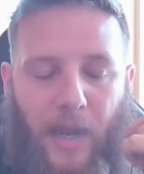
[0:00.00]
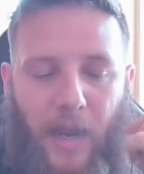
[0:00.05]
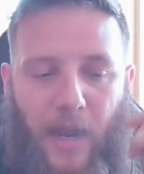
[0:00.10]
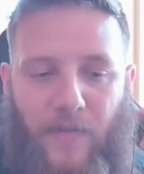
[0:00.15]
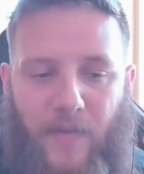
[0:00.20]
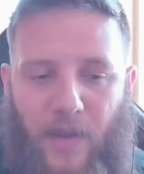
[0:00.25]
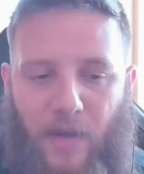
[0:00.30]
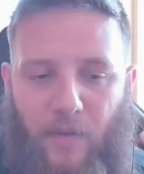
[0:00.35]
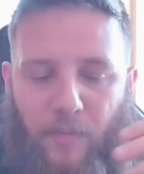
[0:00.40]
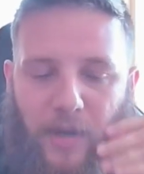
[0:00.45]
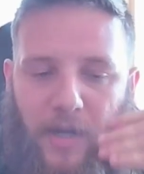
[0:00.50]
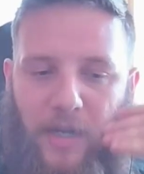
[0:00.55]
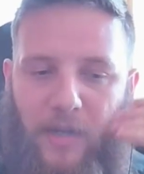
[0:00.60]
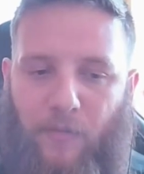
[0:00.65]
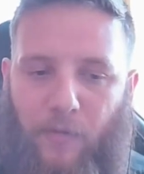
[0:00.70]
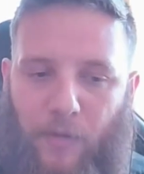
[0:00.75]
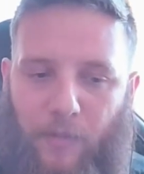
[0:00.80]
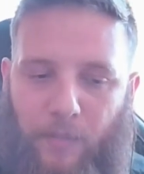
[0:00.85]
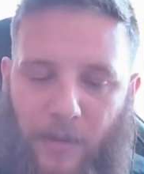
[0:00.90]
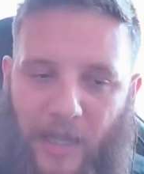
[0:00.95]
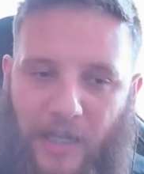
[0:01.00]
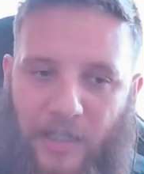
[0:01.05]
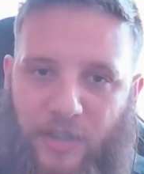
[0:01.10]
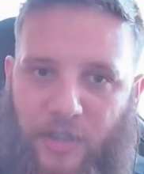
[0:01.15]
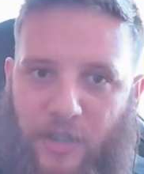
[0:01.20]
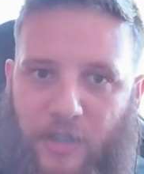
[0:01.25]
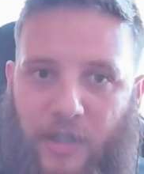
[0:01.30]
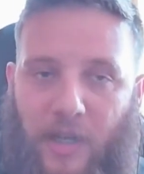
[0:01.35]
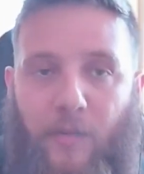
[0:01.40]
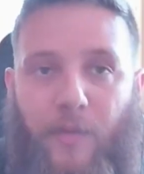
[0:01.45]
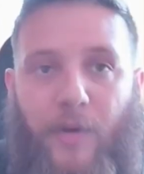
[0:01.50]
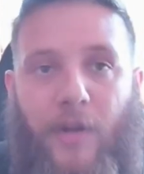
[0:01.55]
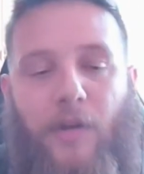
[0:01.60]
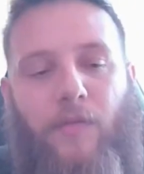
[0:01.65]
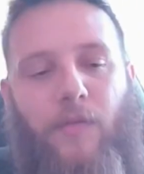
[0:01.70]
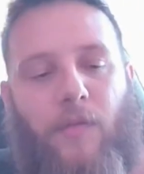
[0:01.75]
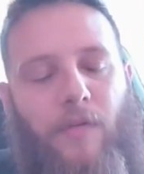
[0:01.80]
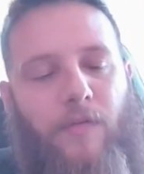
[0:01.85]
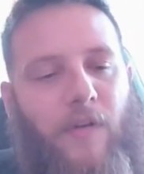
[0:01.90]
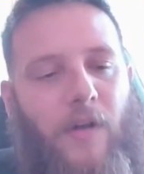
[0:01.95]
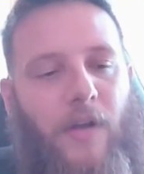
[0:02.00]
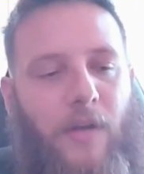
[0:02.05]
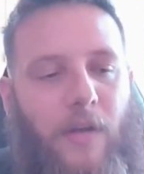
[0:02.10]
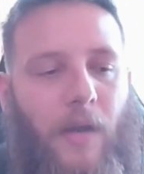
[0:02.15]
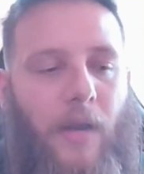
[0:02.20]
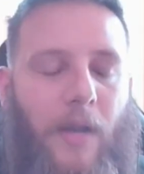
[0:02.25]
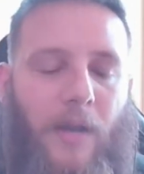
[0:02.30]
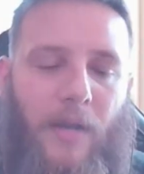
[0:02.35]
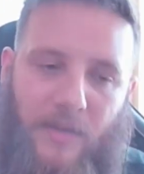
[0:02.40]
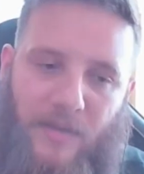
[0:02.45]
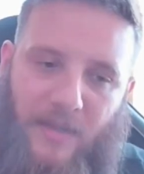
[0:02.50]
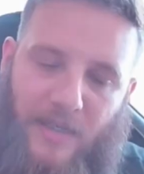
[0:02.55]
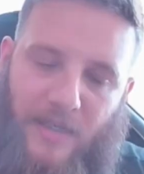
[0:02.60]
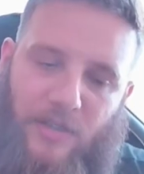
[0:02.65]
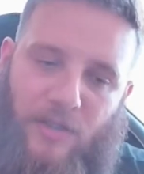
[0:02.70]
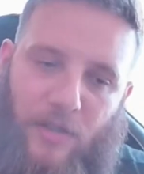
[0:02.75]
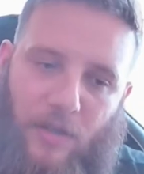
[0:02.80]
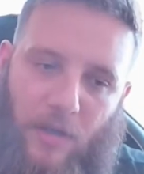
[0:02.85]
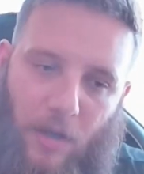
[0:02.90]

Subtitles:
and they read for pleasure, they read for fun. This